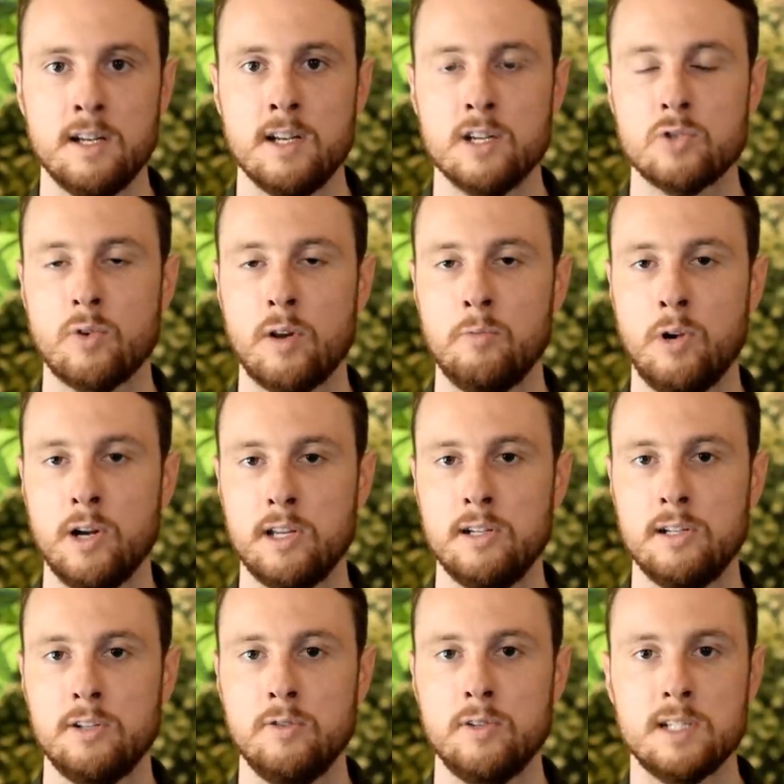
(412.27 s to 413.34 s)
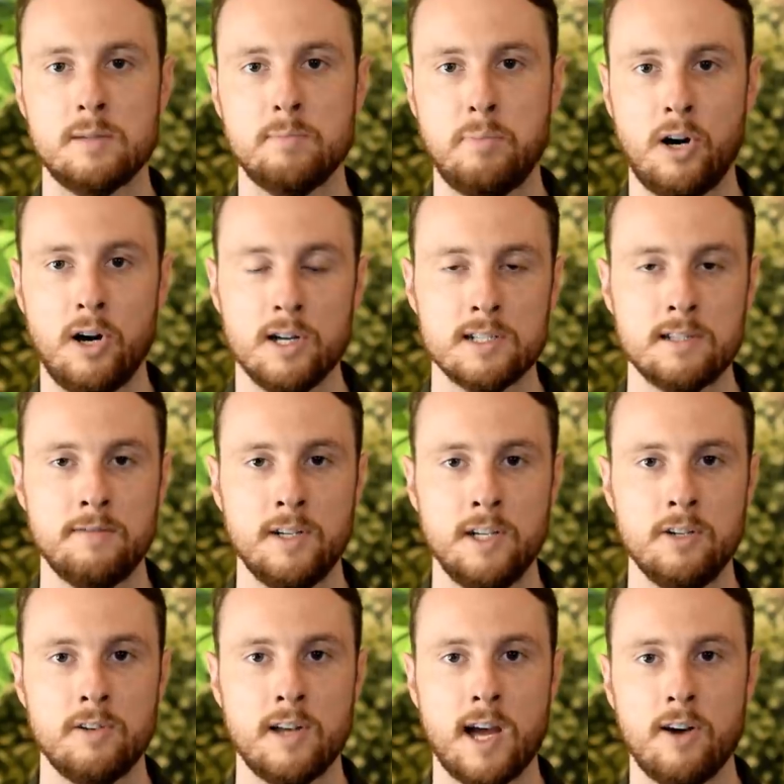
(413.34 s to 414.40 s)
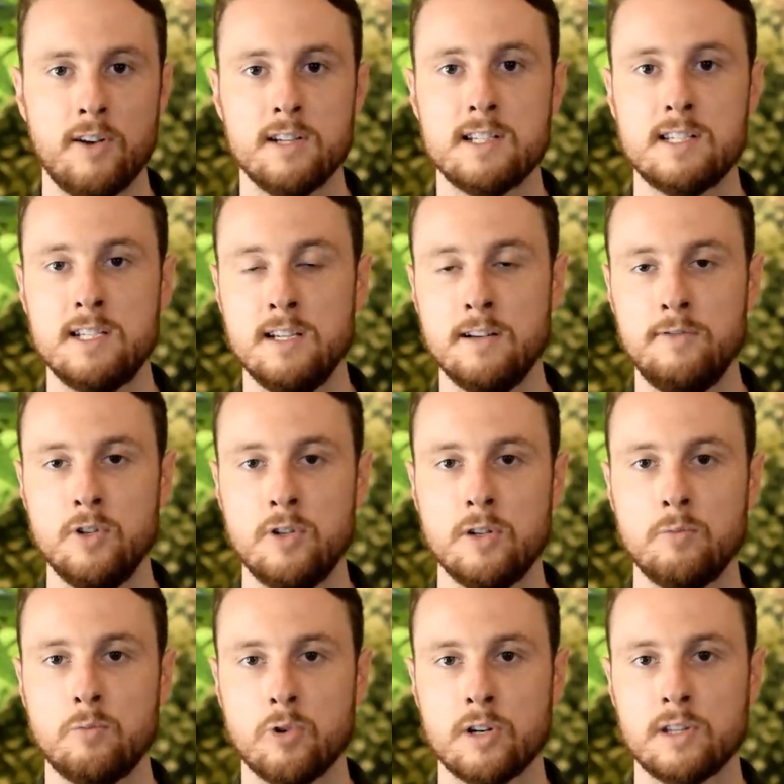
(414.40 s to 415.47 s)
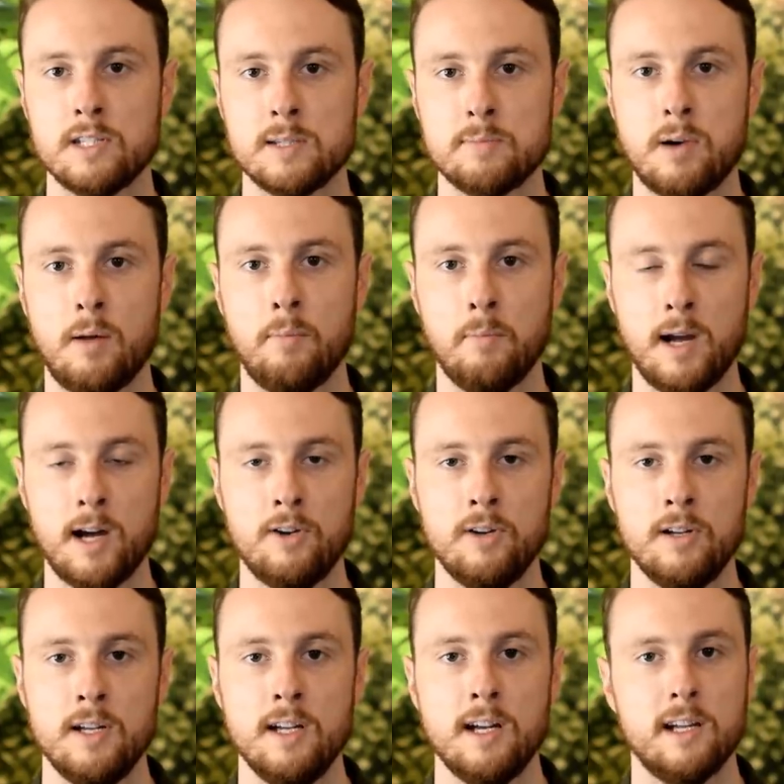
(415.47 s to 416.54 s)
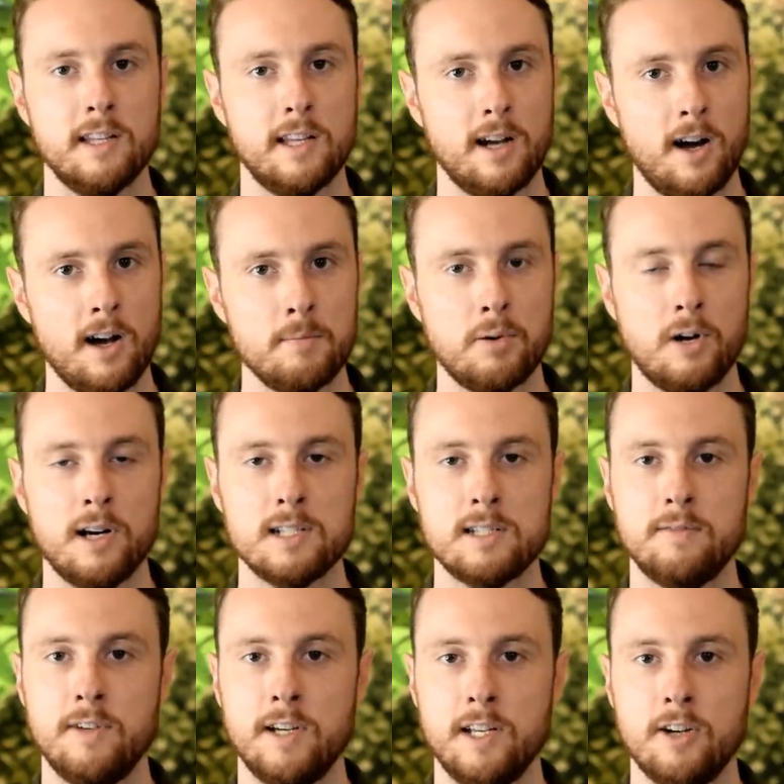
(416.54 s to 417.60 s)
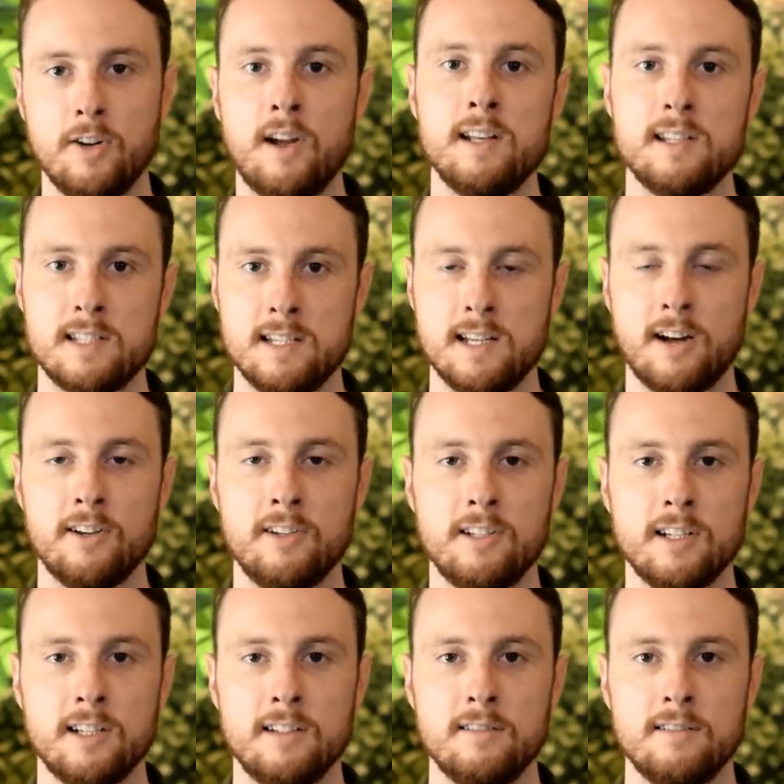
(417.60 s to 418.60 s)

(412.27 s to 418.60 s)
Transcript: What I want you to do is pause the video now and see if you can work this problem out, and then unpause the video and see how you did.